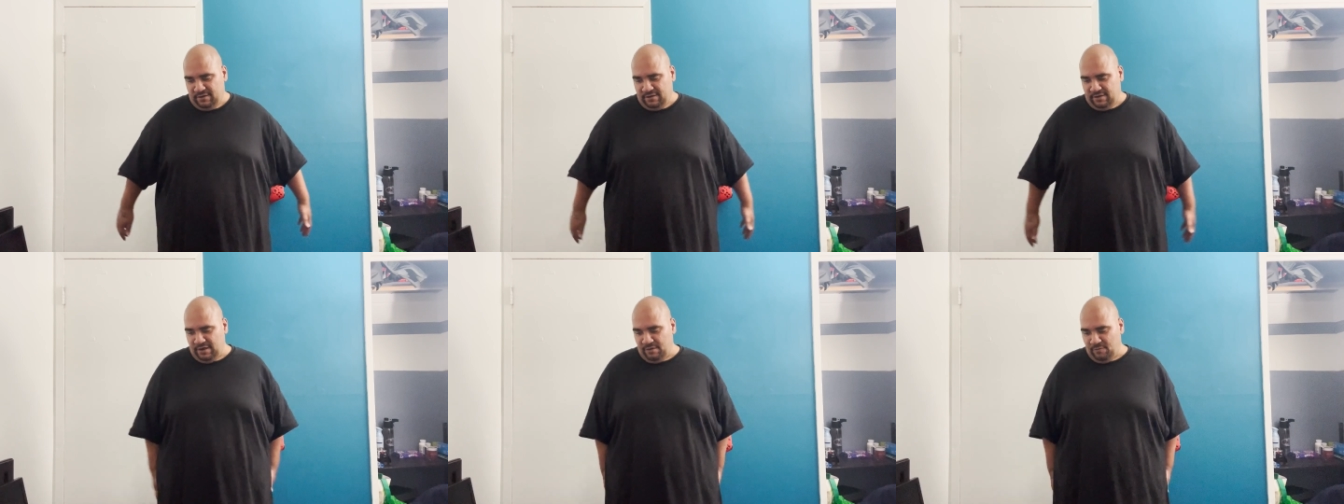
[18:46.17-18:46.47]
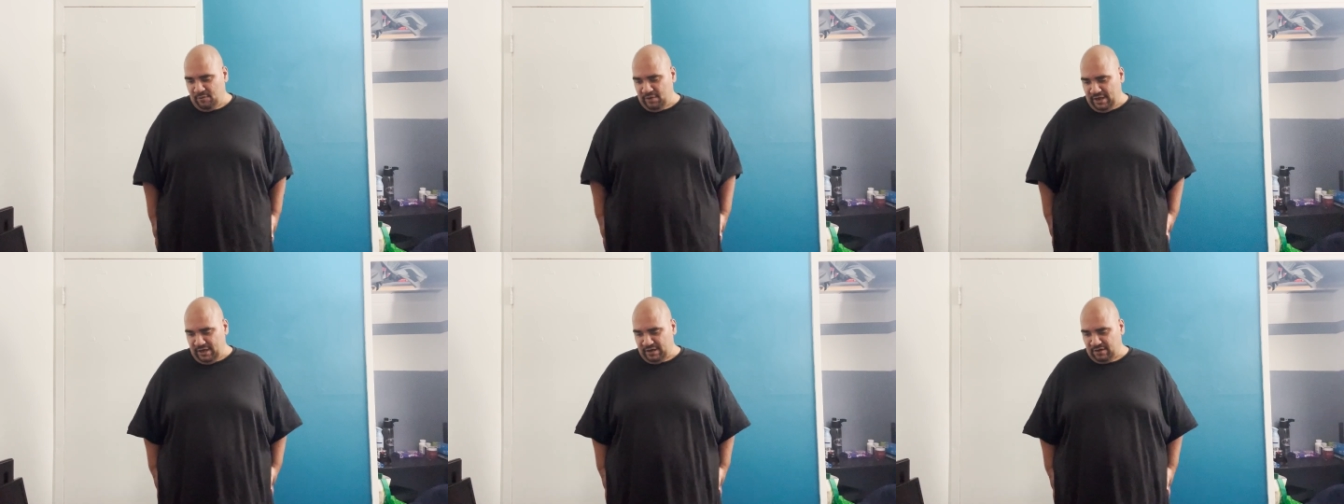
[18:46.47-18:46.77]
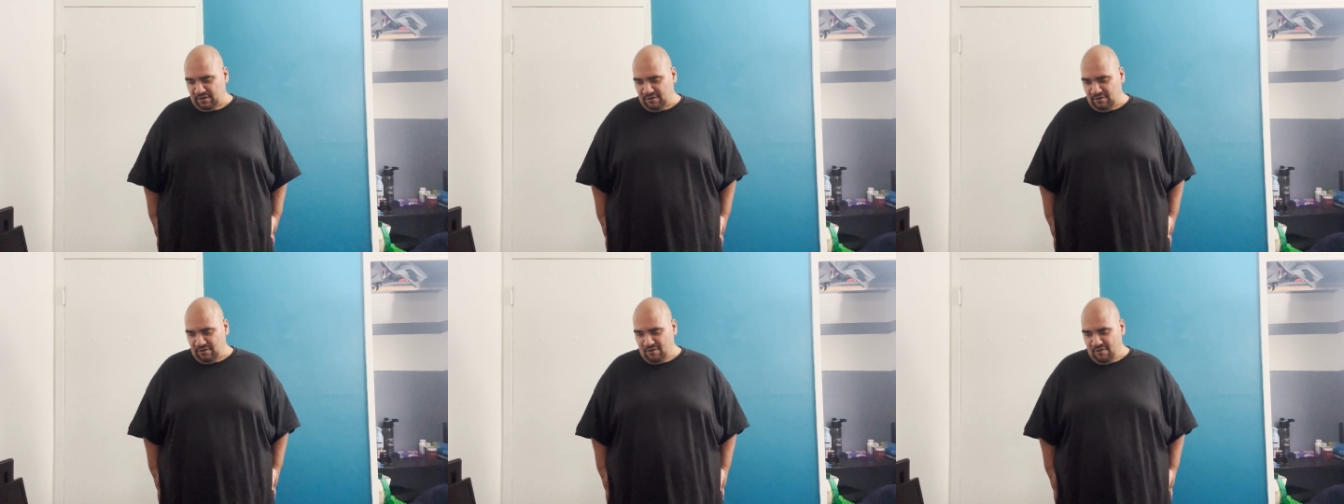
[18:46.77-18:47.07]
And we got
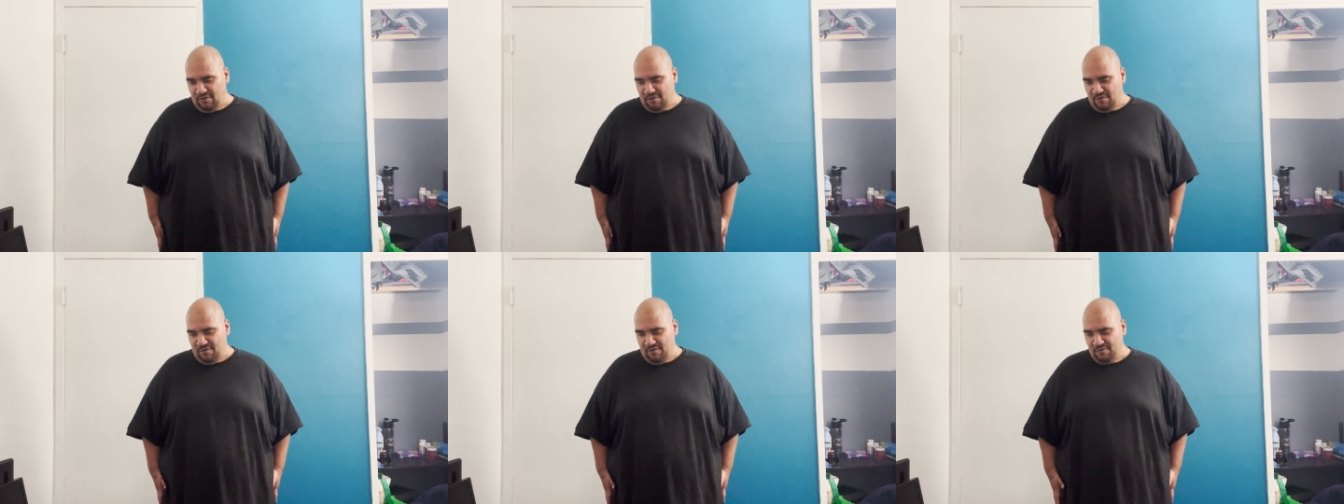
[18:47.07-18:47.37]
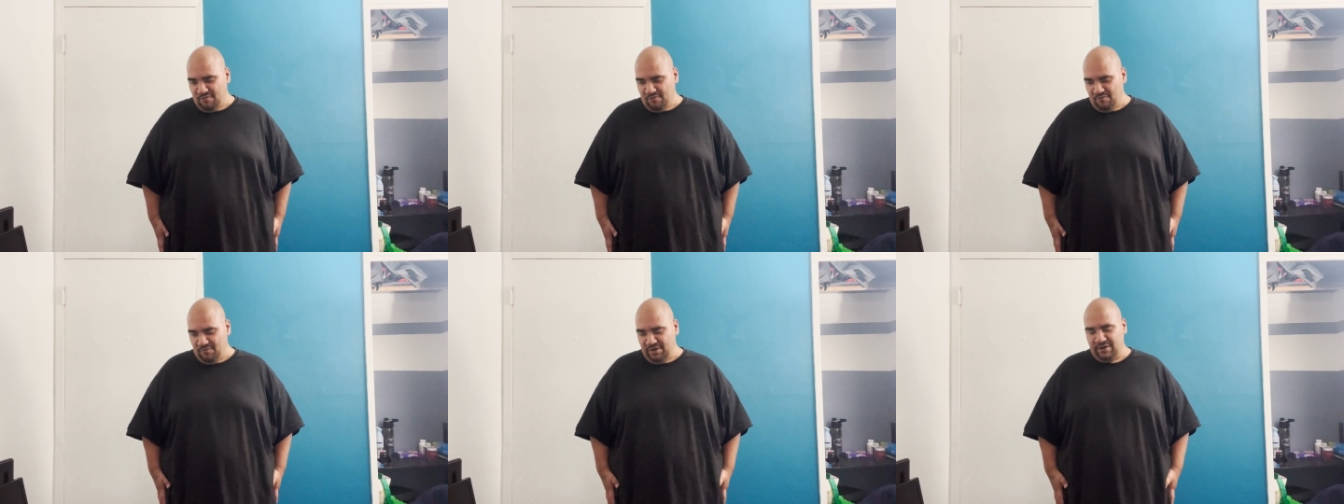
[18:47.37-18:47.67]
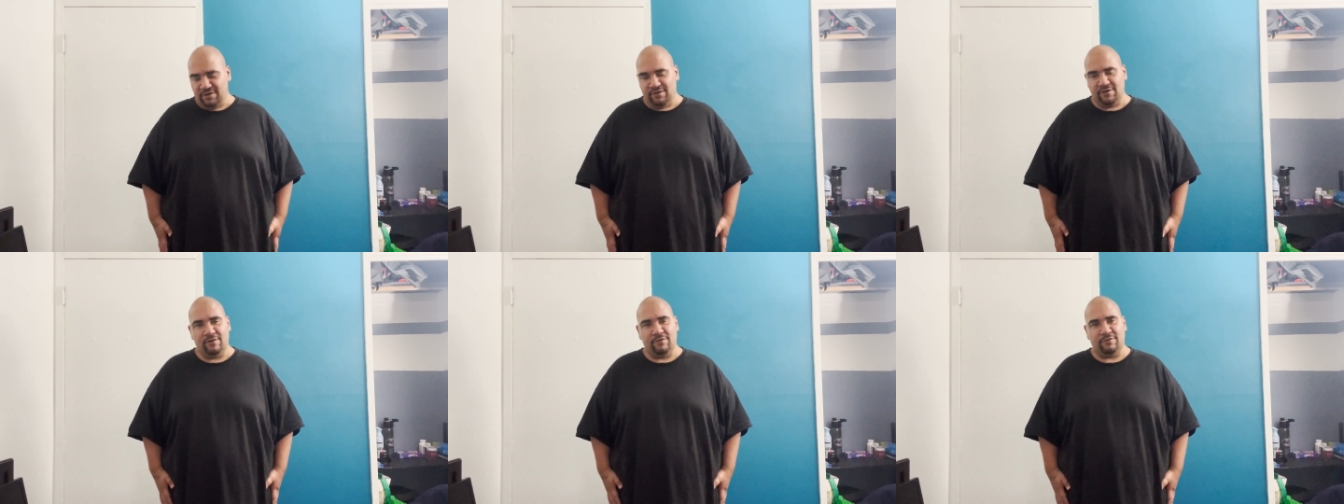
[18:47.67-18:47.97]
a long way
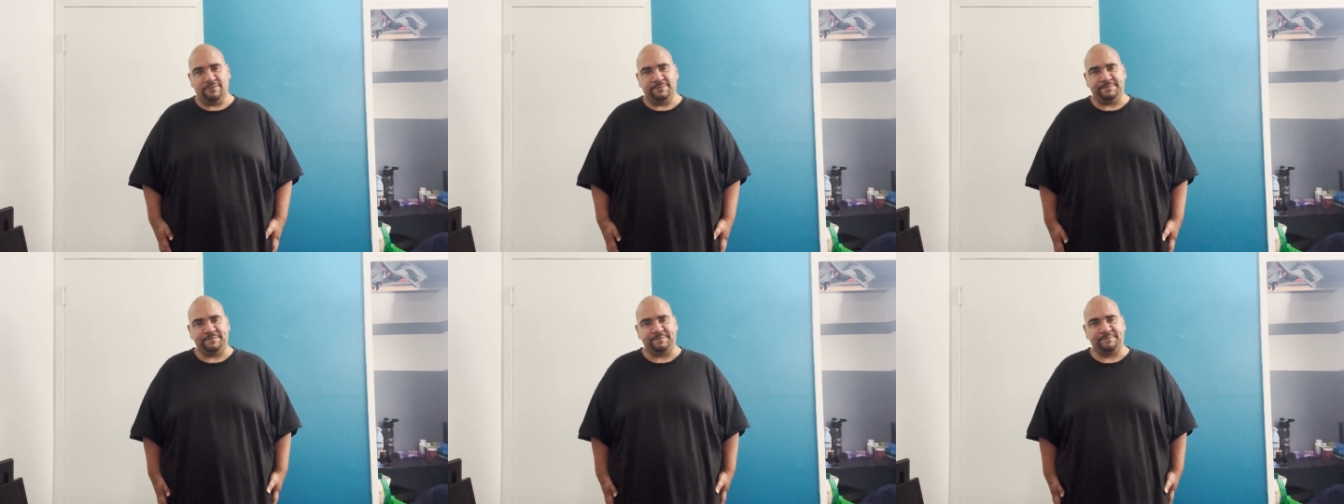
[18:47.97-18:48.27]
to go.